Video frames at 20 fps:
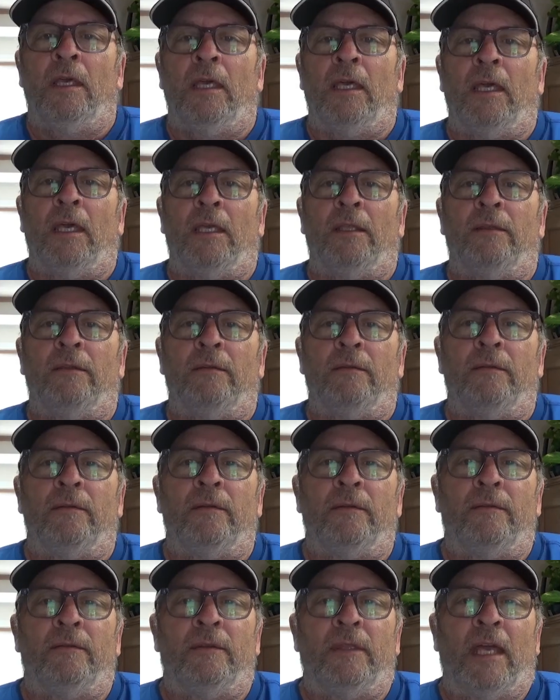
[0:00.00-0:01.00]
and
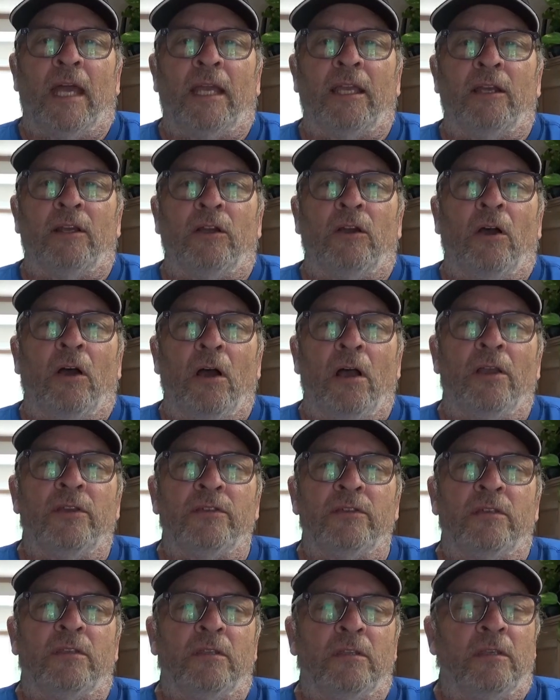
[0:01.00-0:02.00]
that can
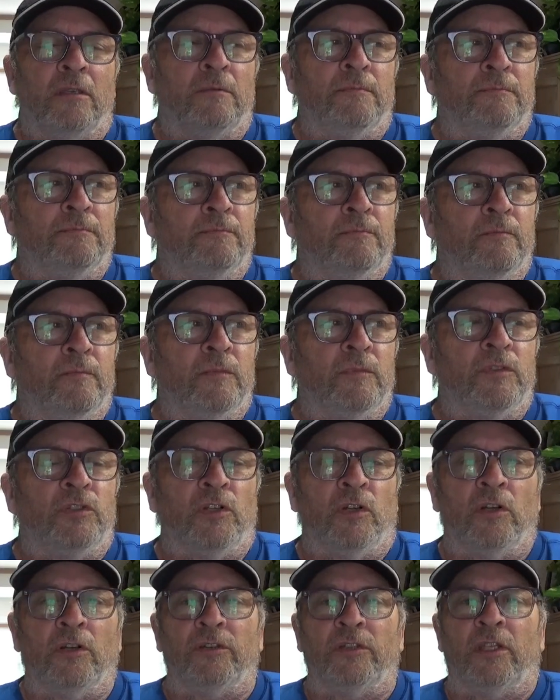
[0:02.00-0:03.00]
cause the
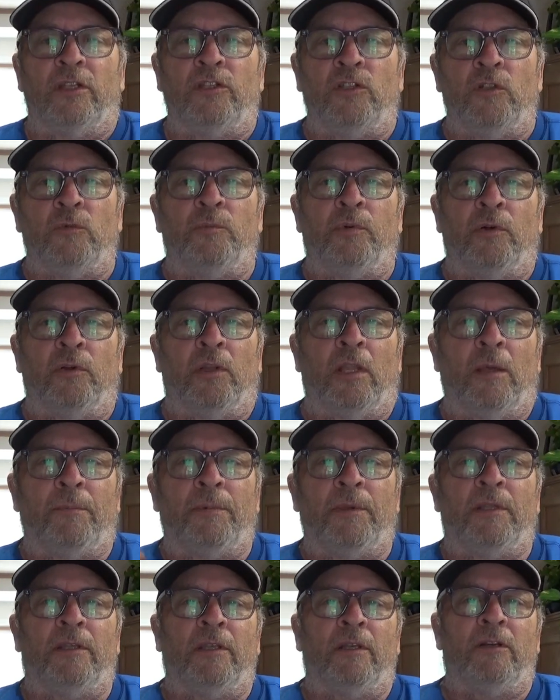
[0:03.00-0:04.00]
dirt that you pull
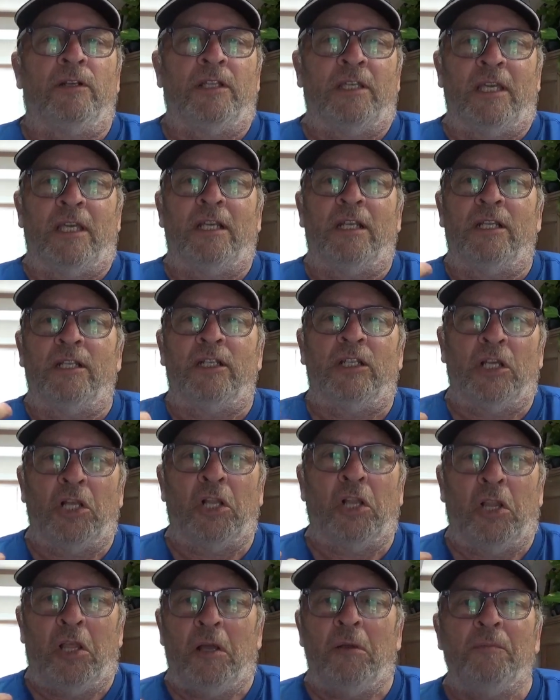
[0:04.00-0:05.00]
up in there to get into
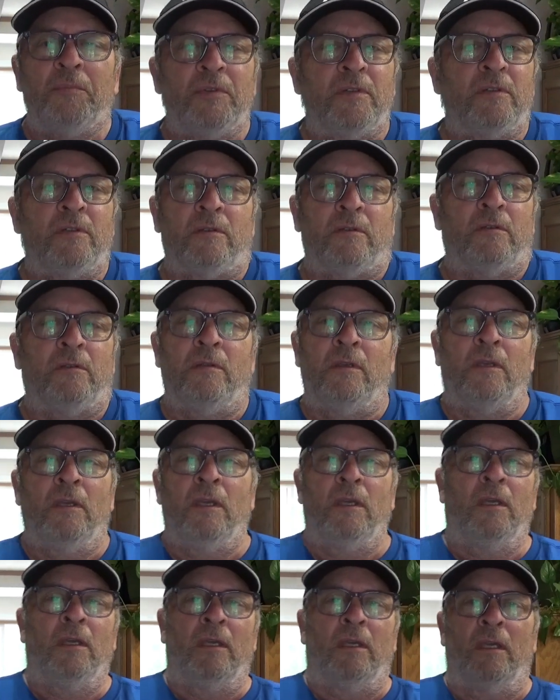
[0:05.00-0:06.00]
clumps, and
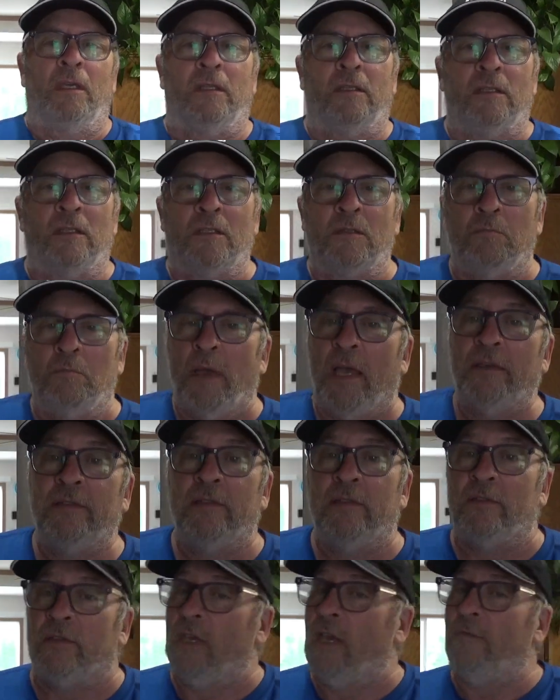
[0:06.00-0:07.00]
it just
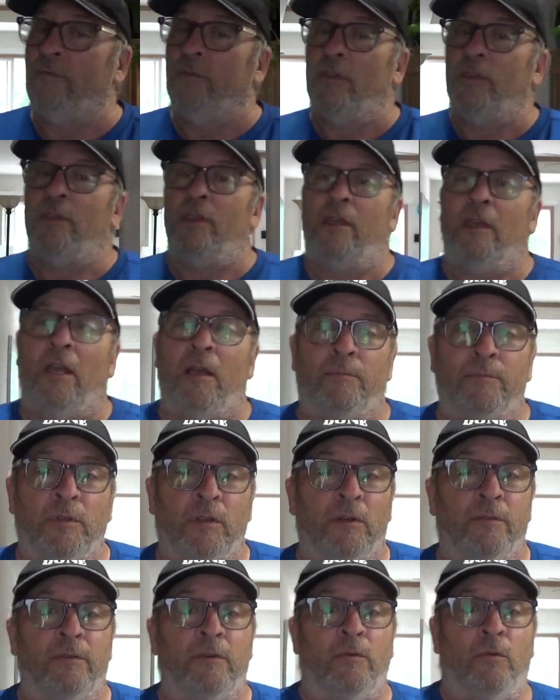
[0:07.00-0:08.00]
messes everything up.
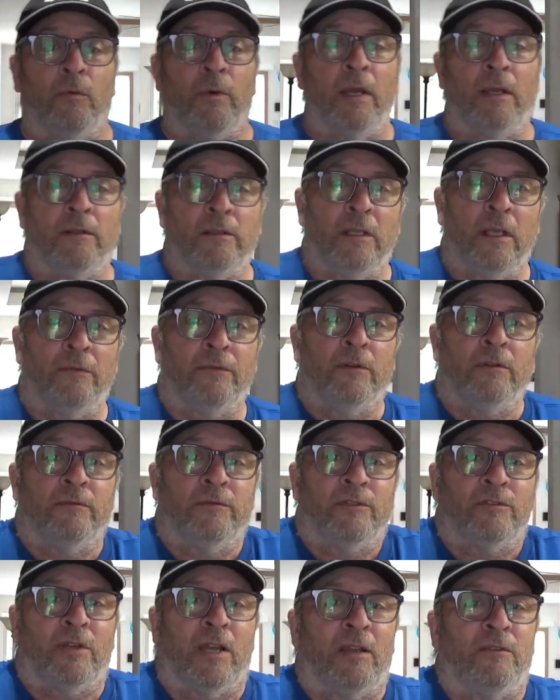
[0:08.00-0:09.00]
Never
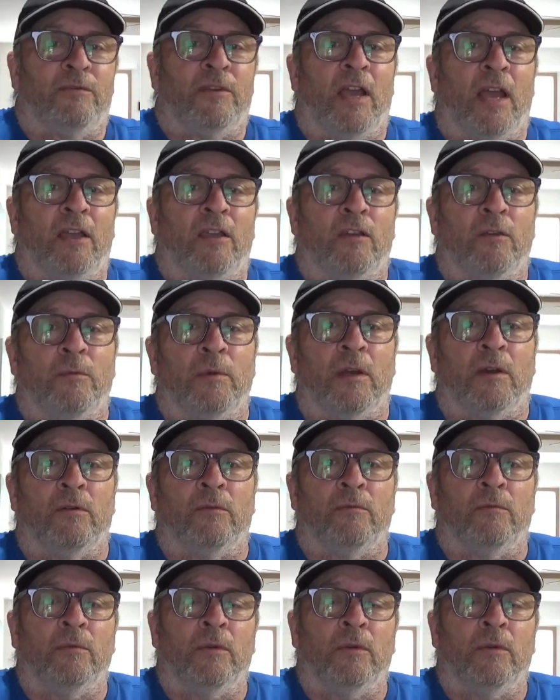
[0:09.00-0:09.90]
tried vacuuming a